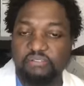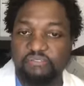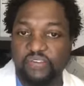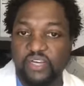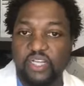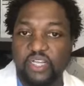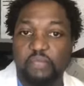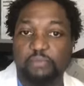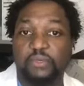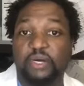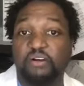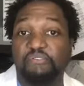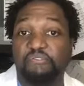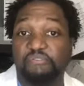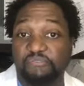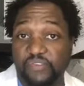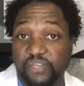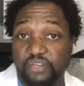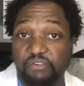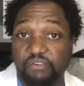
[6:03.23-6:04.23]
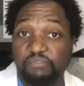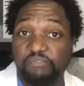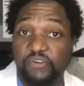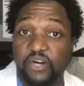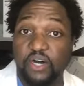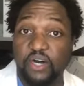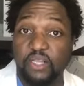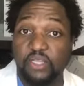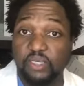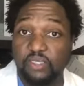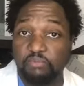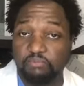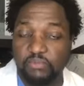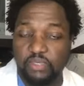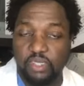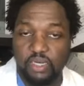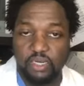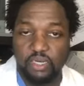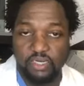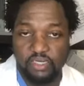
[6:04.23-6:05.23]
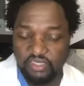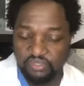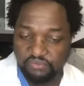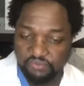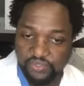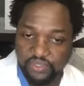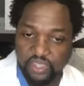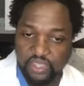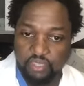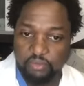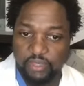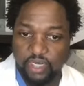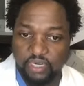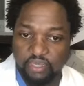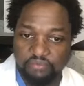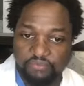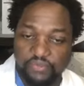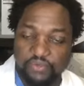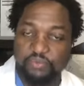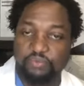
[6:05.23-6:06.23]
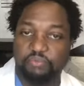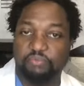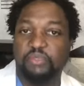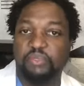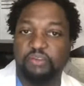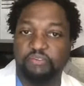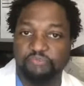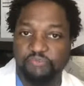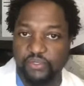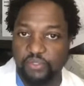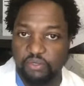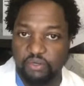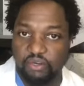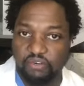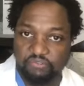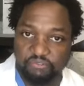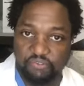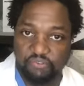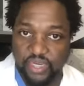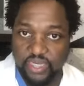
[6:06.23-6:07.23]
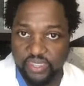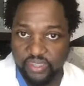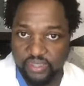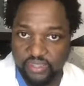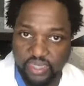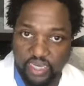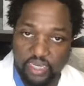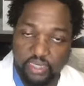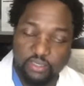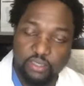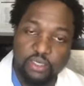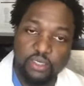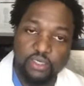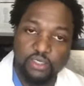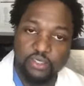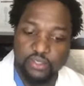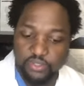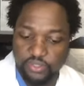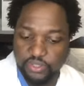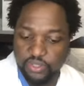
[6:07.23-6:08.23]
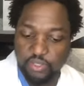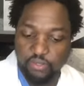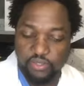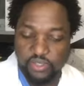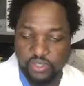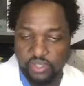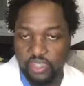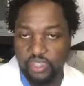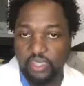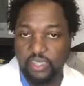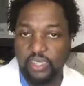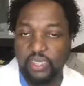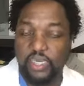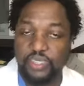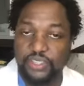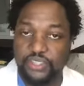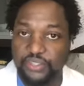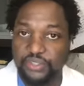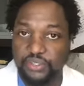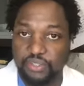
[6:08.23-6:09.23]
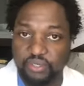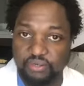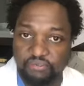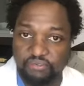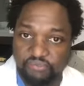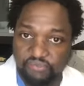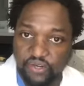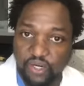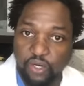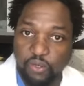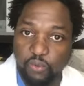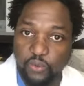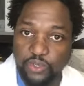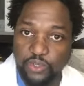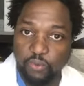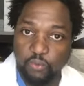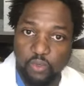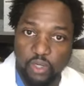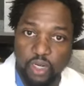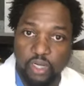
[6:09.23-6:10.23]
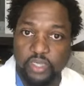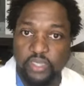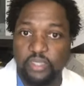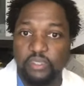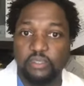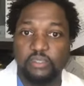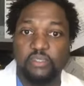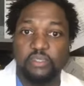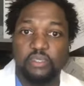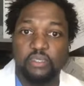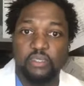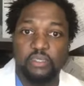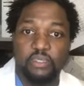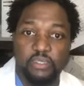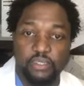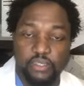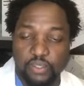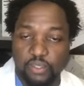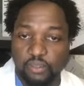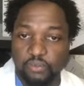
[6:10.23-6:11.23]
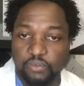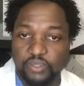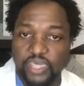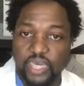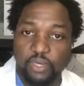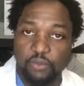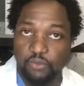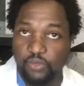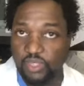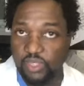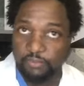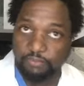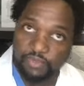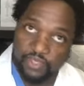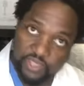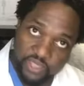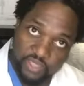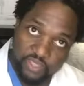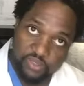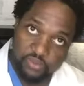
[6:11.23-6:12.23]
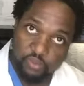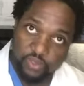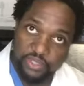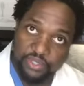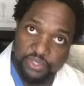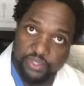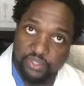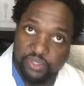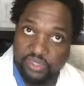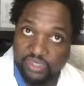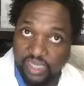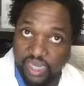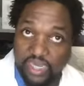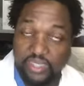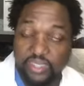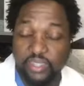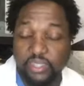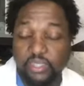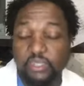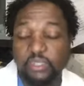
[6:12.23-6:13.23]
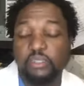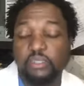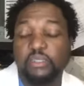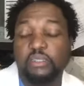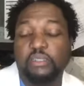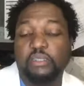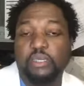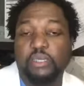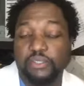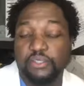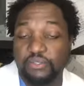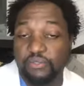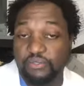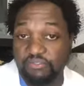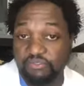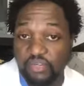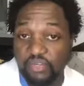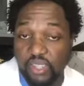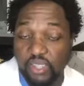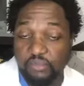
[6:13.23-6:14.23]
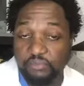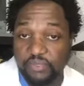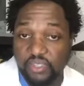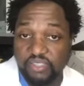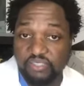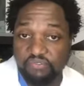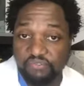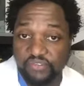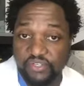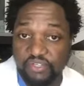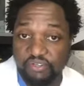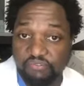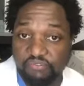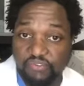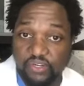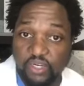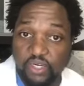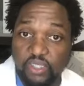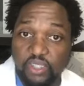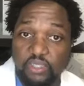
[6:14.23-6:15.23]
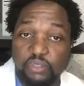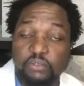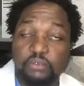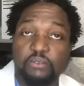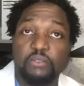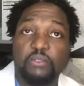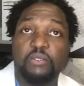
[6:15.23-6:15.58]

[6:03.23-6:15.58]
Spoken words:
develop a fear of falling. Because if you think about it, if you're afraid that your toe is going to catch and you're going to fall when you're walking, that really plays with your psyche, and you develop this fear of falling.